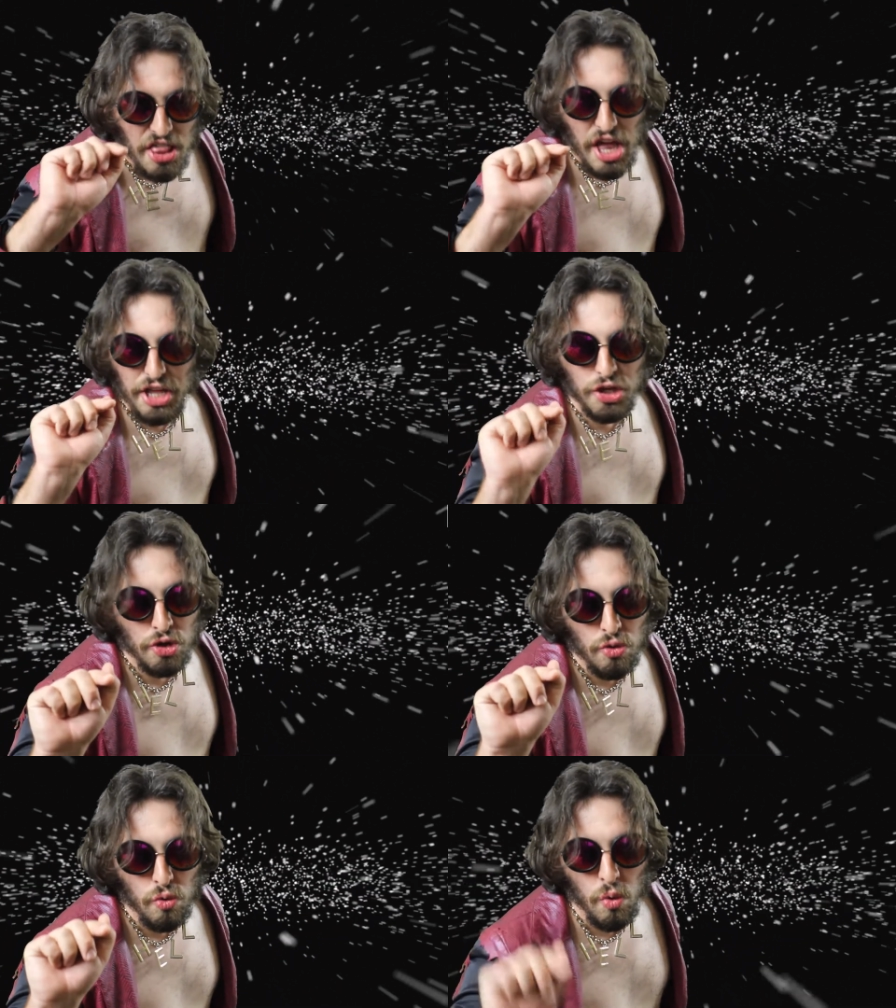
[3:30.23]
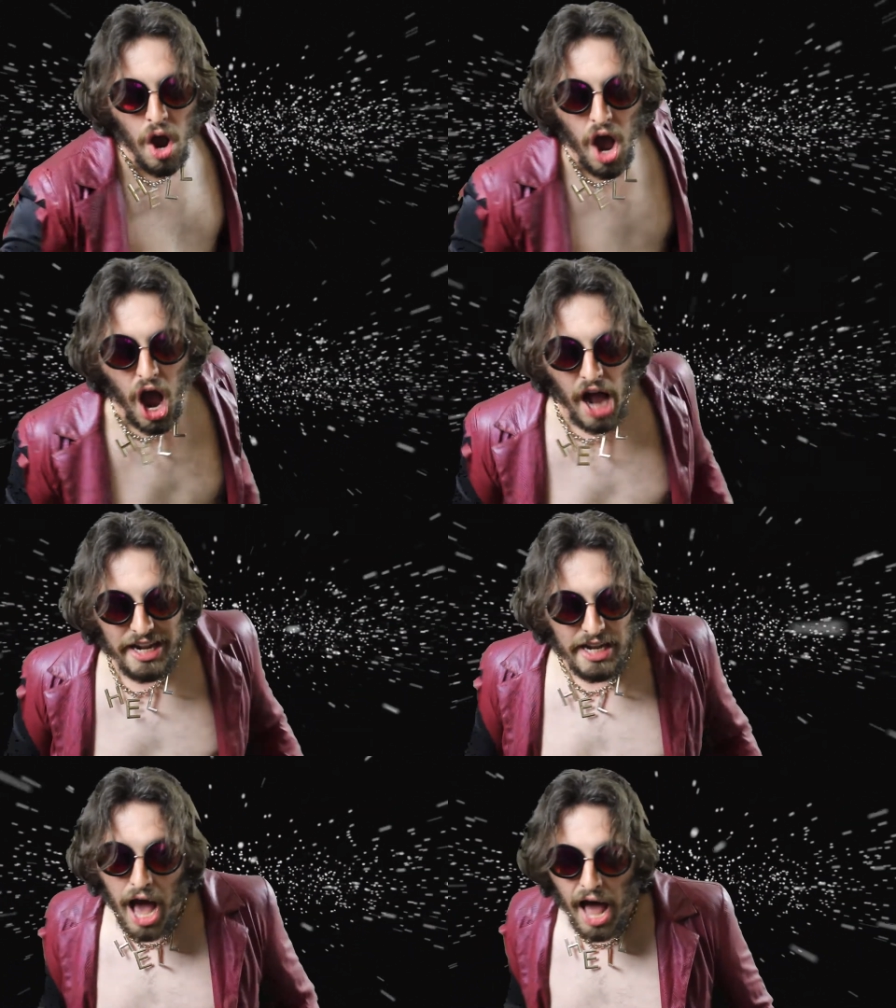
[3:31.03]
that you are
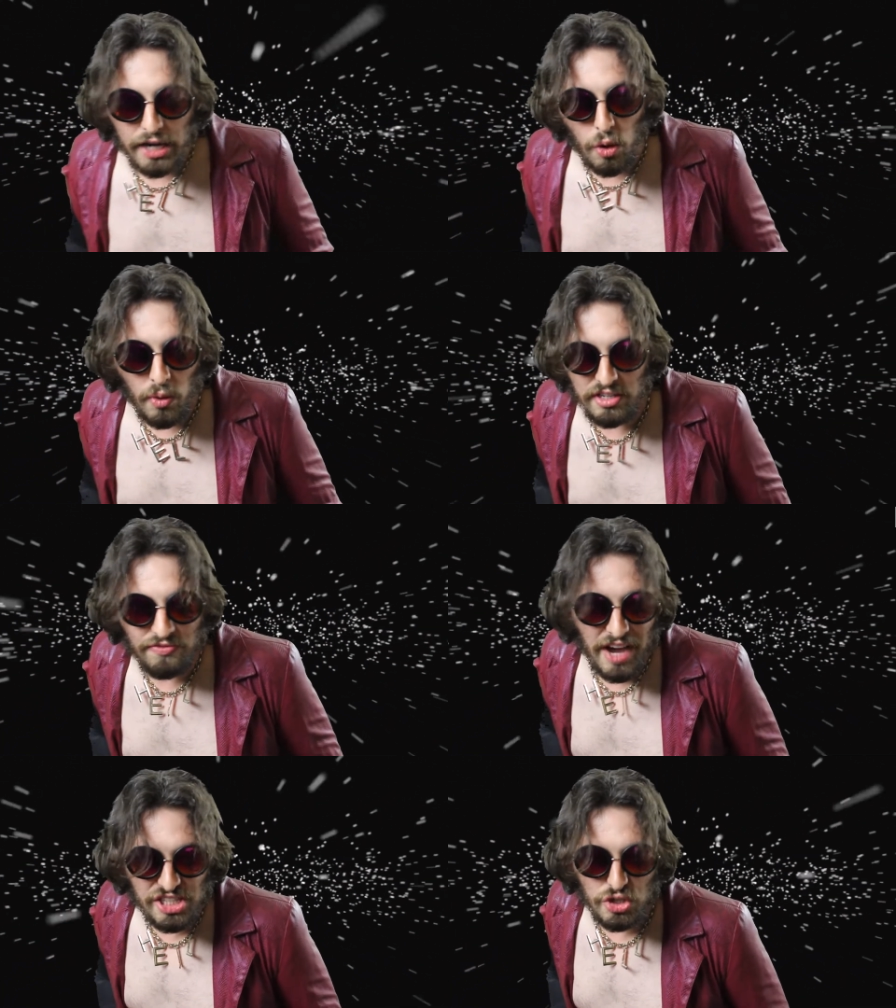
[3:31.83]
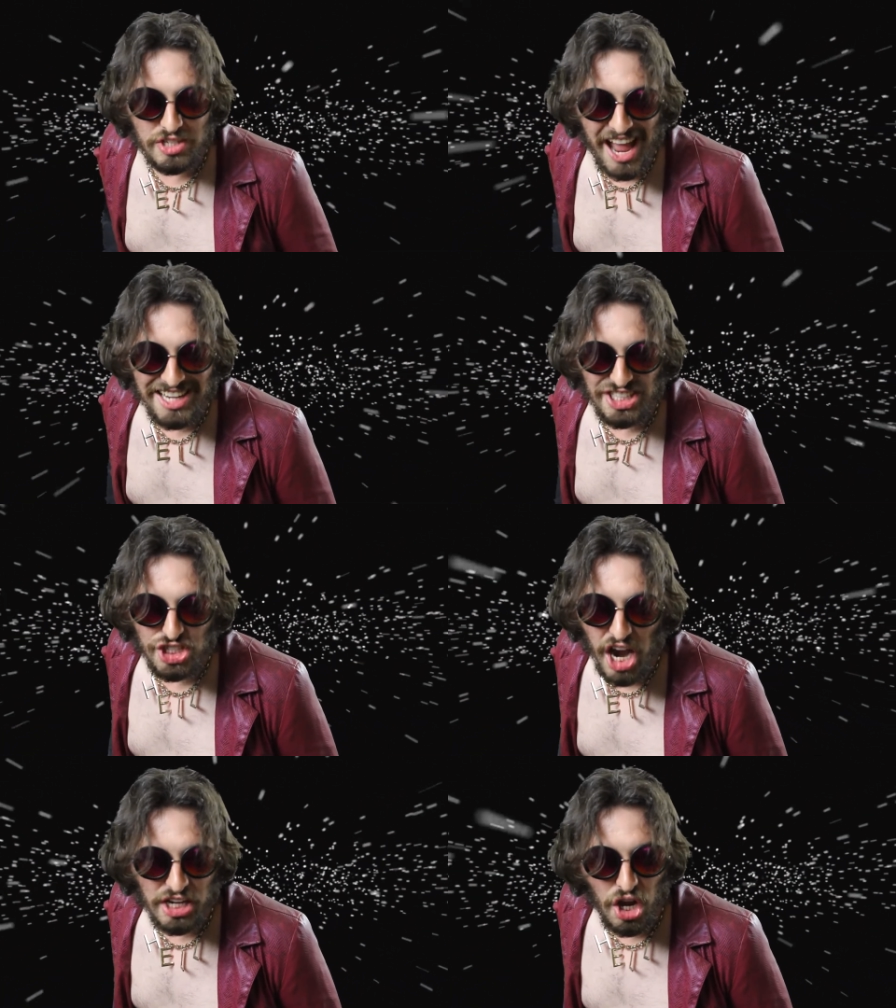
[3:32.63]
not going to find your daddy's
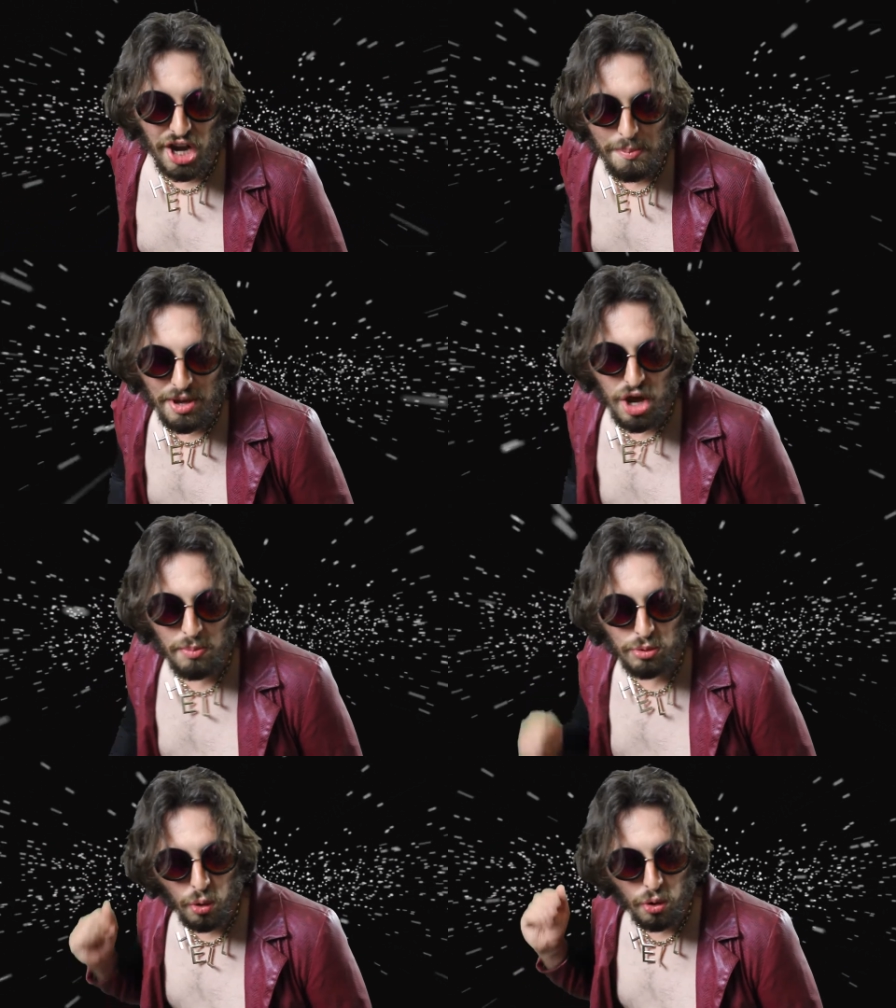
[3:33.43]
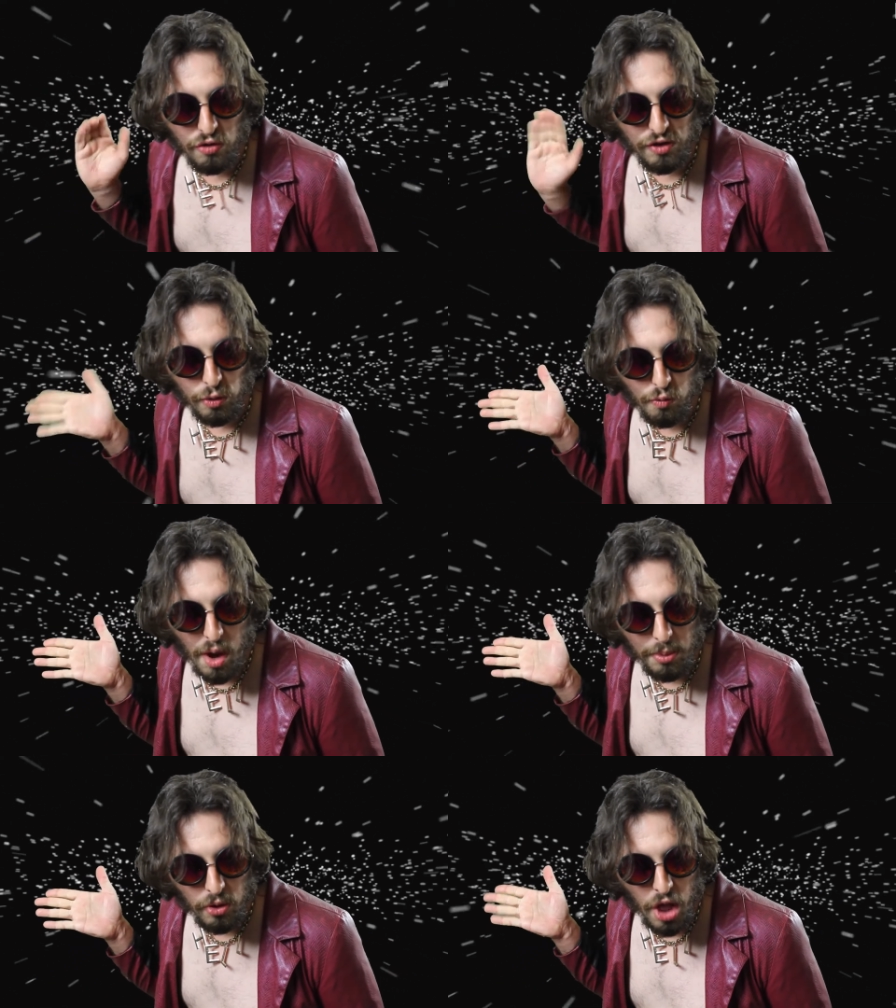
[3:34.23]
shotgun and become lord over the
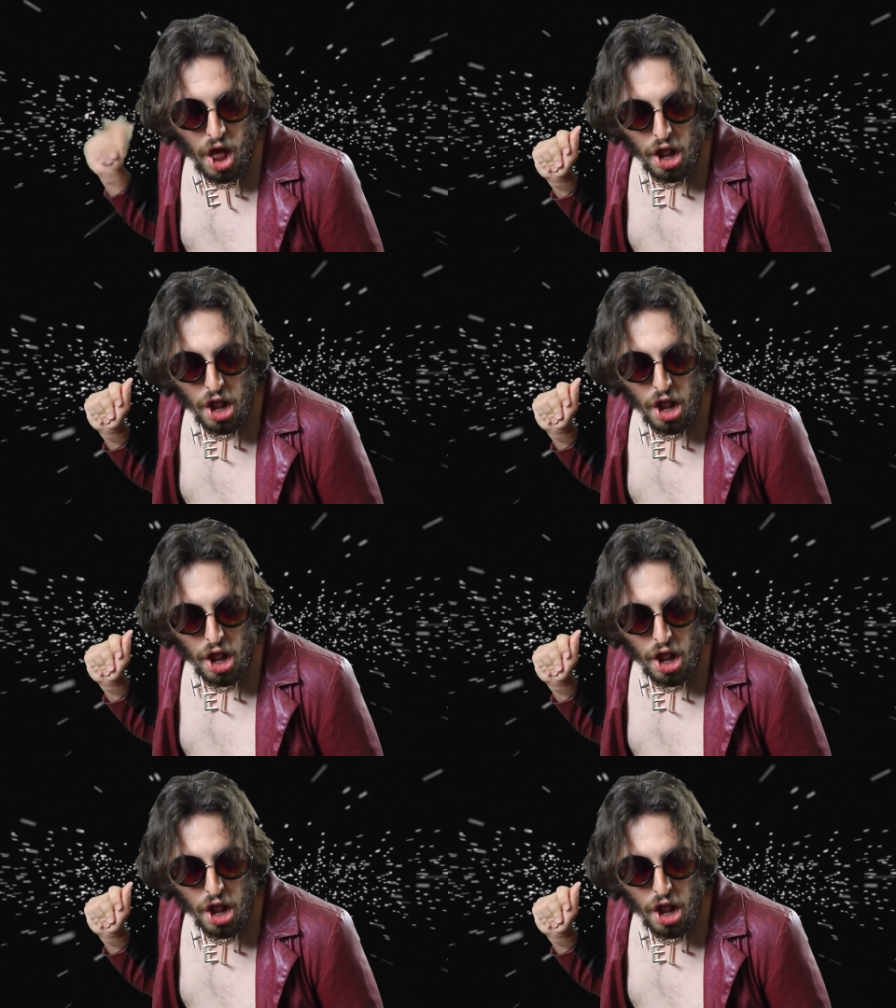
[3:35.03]
rubble.